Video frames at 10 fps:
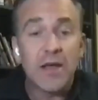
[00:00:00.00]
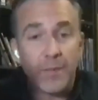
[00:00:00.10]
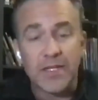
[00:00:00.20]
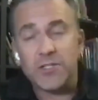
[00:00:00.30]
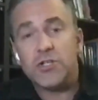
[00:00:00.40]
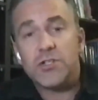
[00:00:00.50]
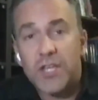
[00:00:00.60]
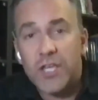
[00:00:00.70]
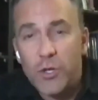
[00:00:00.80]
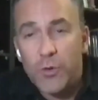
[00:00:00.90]
please use the
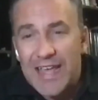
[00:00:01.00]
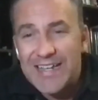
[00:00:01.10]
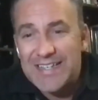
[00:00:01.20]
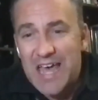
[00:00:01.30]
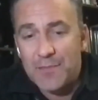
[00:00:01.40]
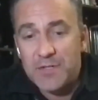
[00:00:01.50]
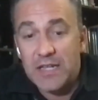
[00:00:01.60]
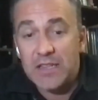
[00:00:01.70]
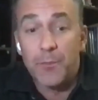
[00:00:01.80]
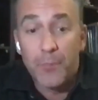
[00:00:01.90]
Q&A tabs
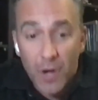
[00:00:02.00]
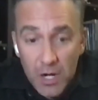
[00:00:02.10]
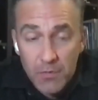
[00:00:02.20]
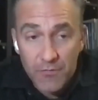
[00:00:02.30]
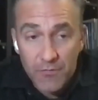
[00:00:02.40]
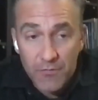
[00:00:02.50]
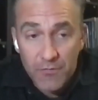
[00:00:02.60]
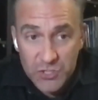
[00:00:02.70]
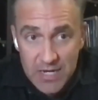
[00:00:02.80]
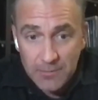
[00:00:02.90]
at the bottom of
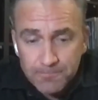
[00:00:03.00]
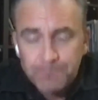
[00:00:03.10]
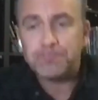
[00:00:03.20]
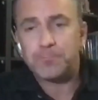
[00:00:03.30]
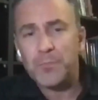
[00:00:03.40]
the screen.